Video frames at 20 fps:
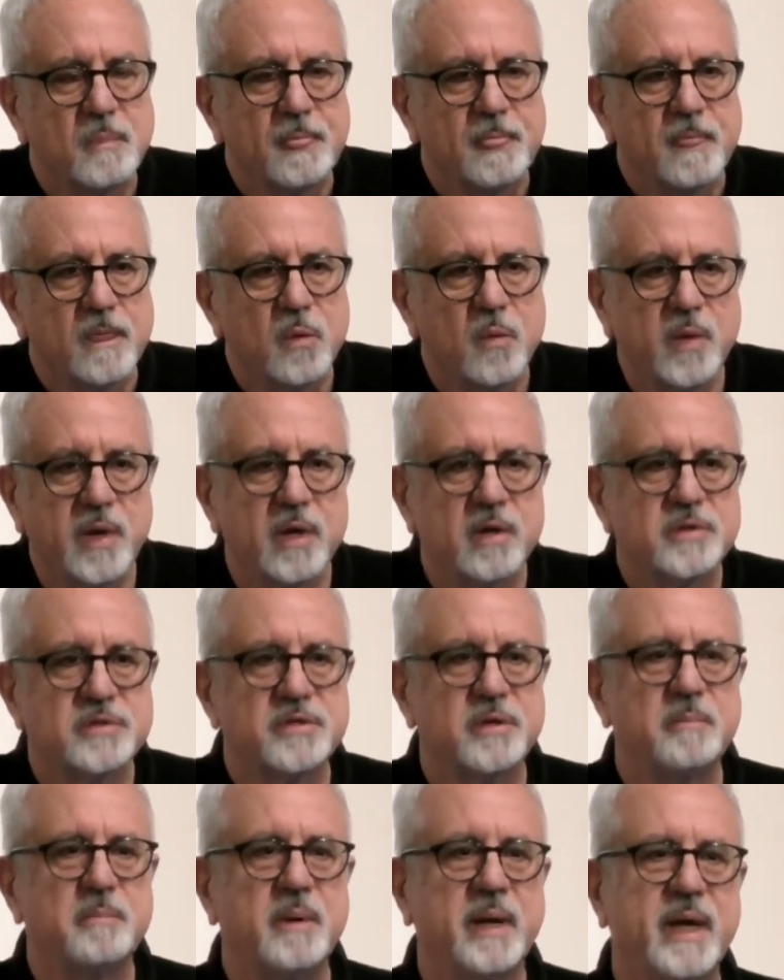We are to
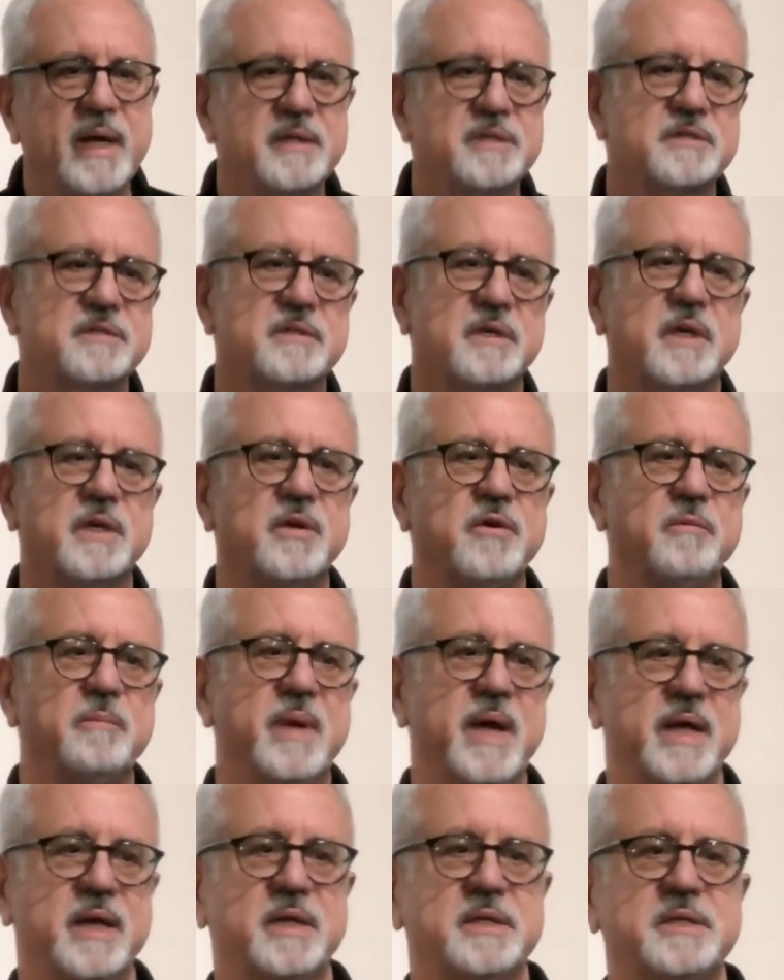bless a
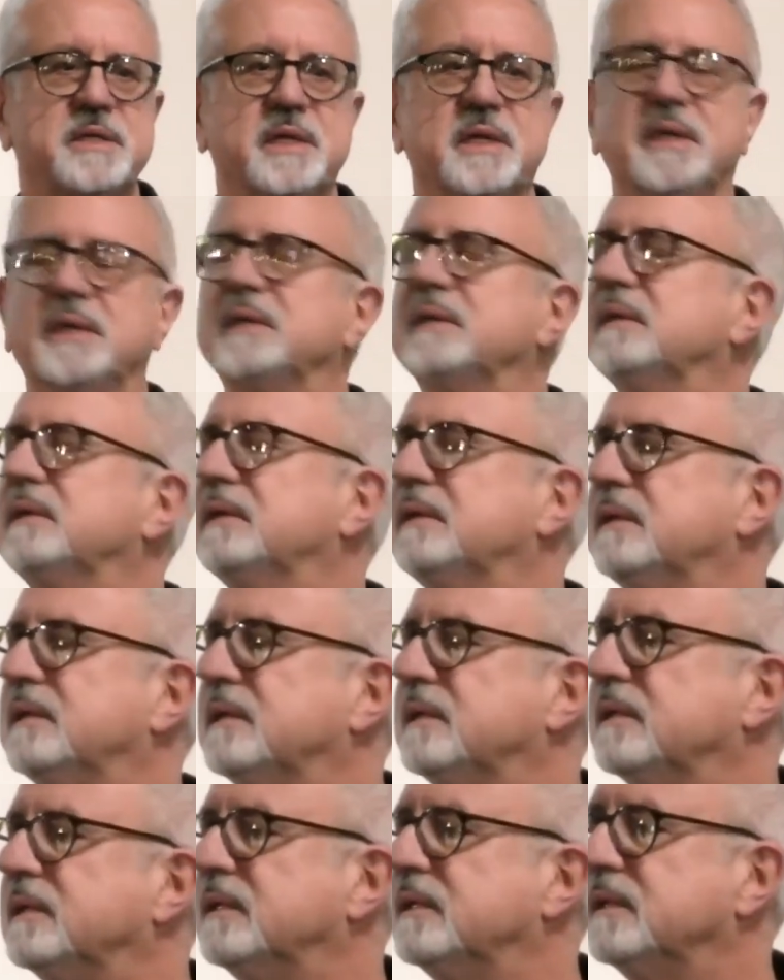humanity
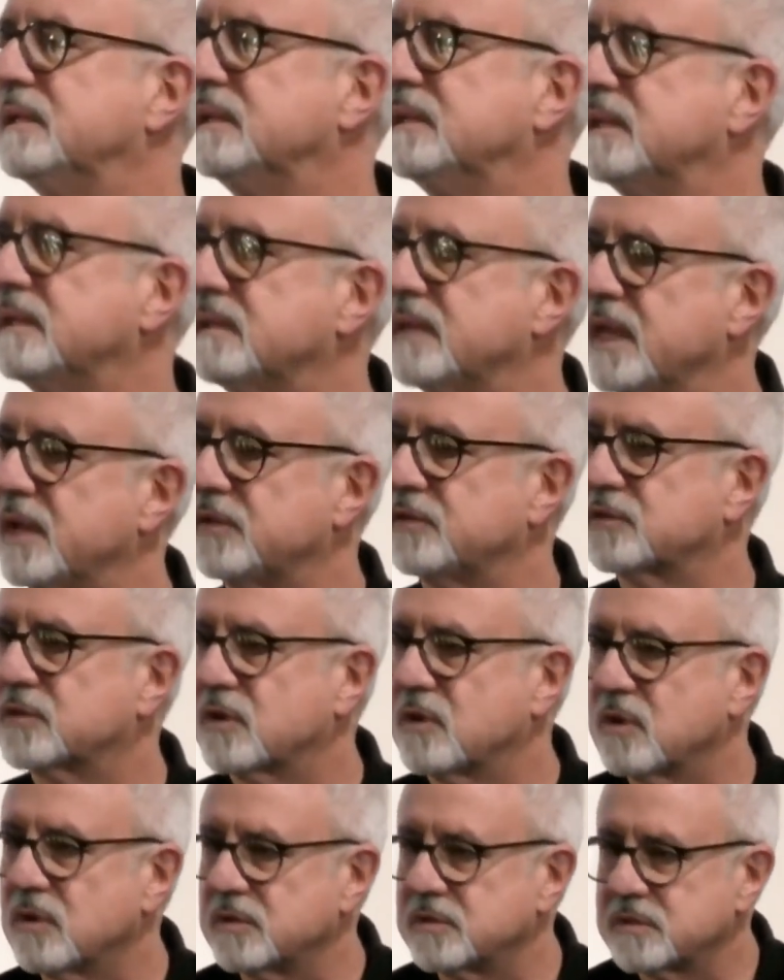that has
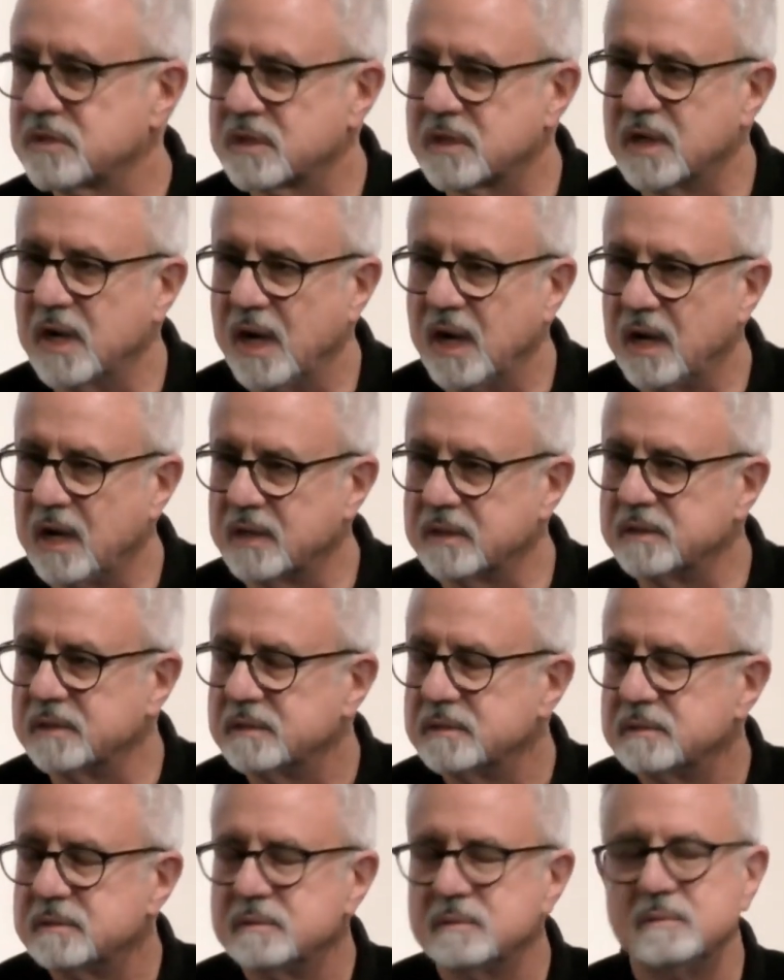cursed God
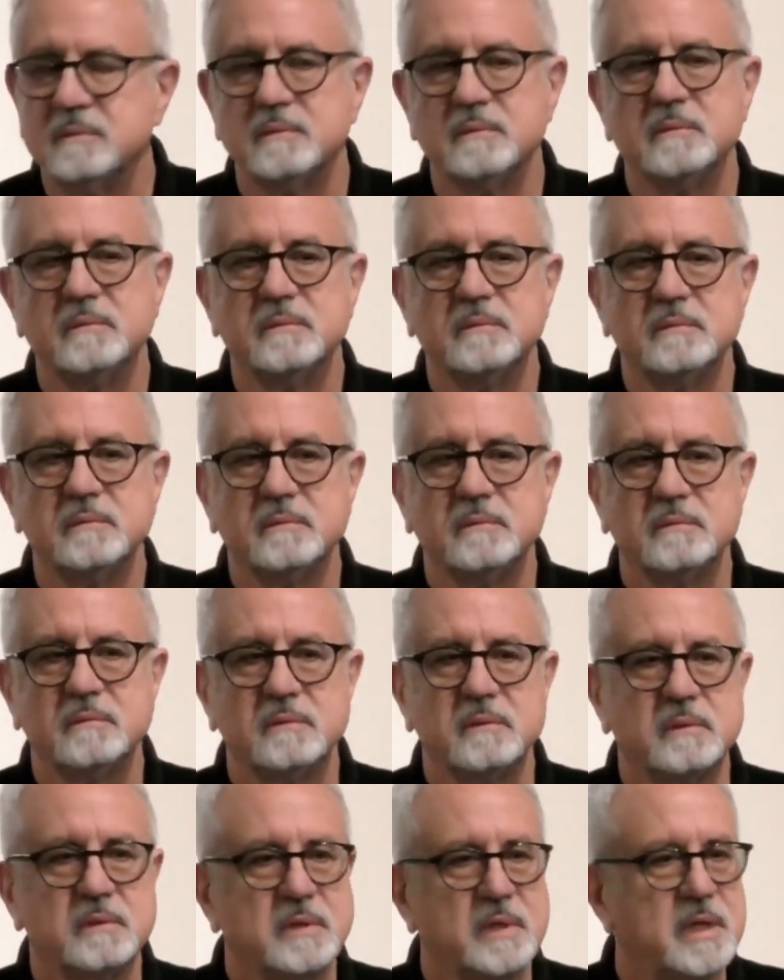
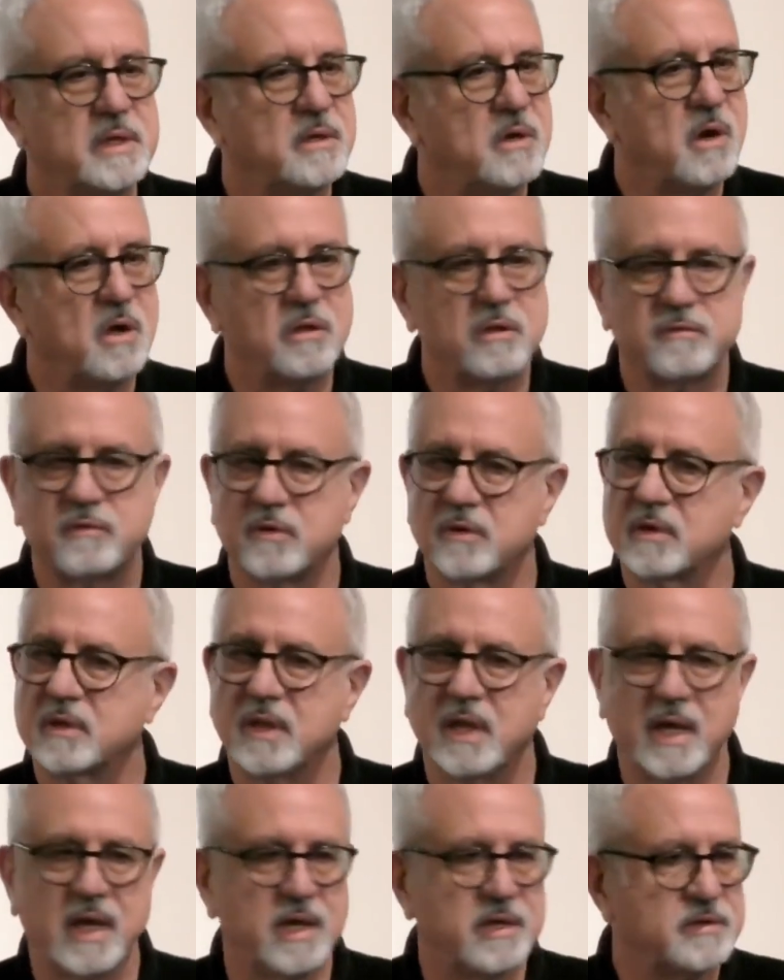in all of their
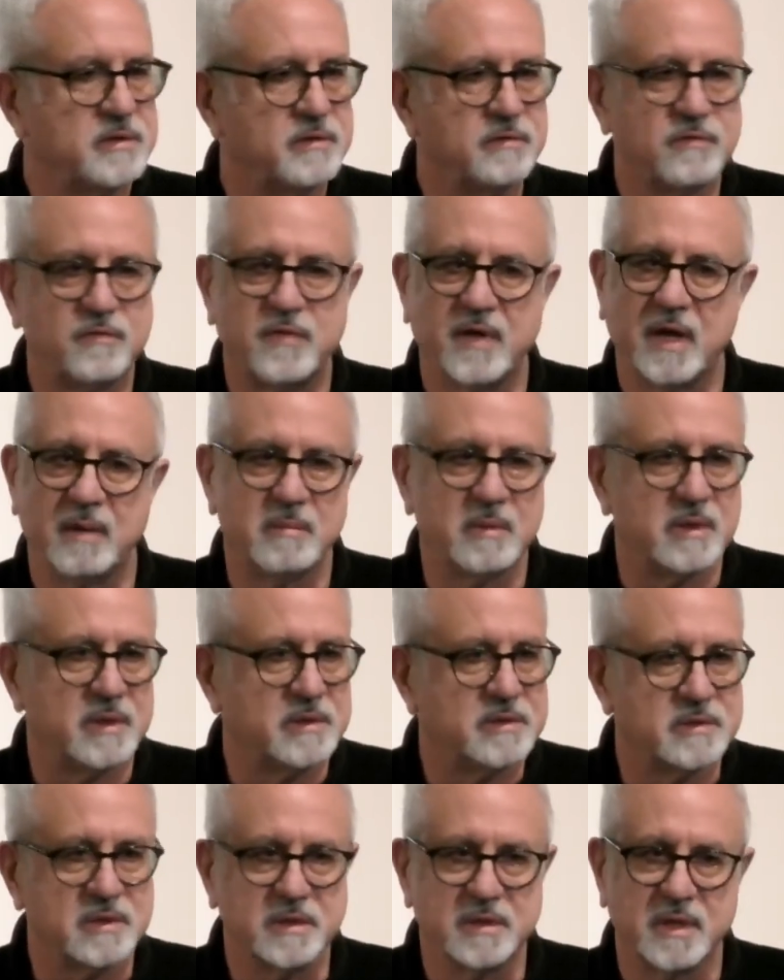clans and
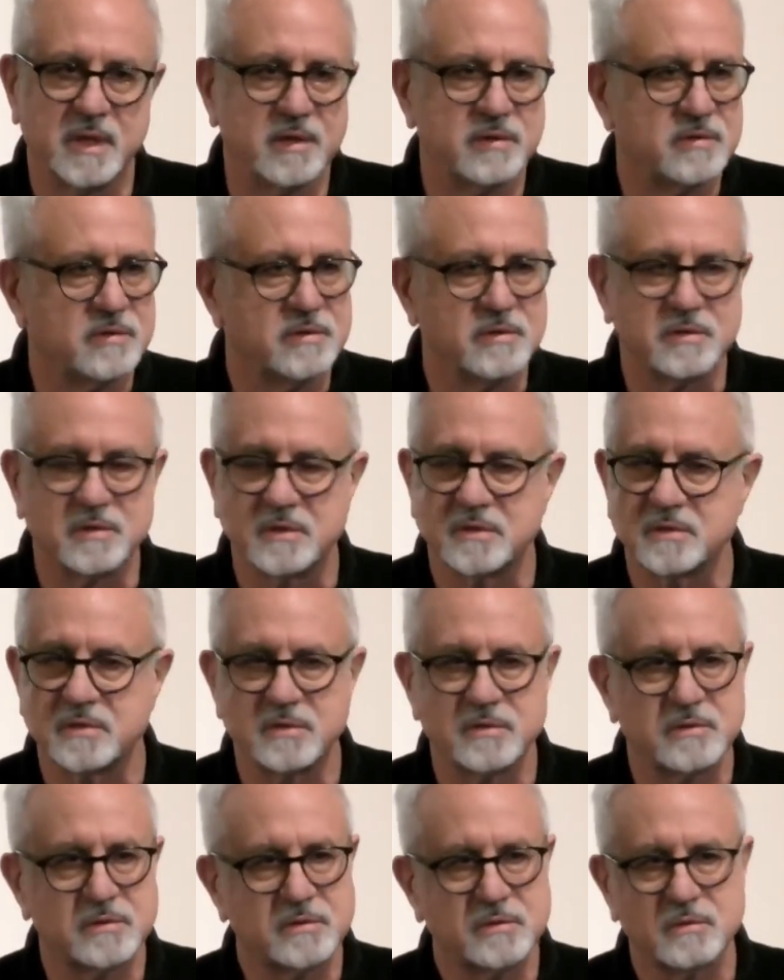families and nations. This
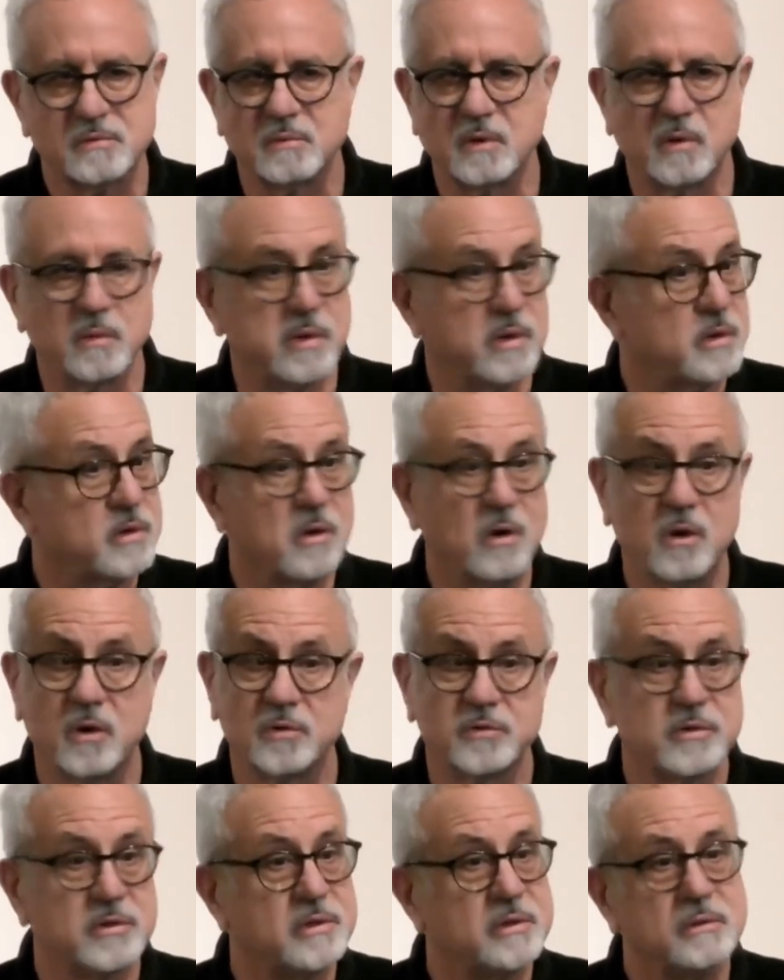is what we are called
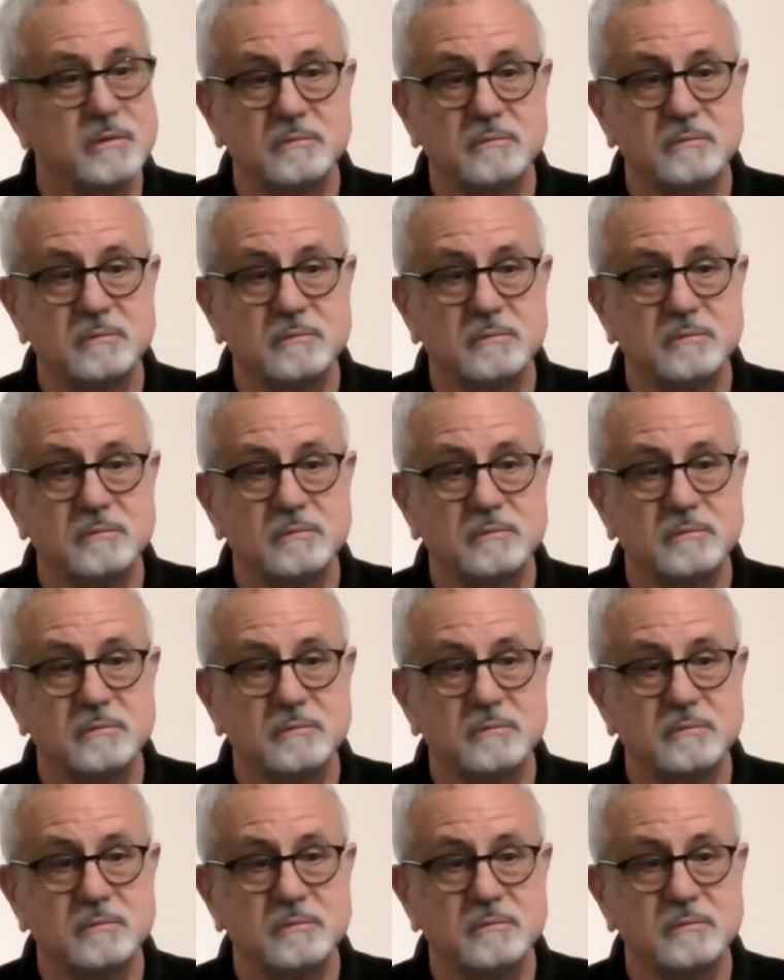to do.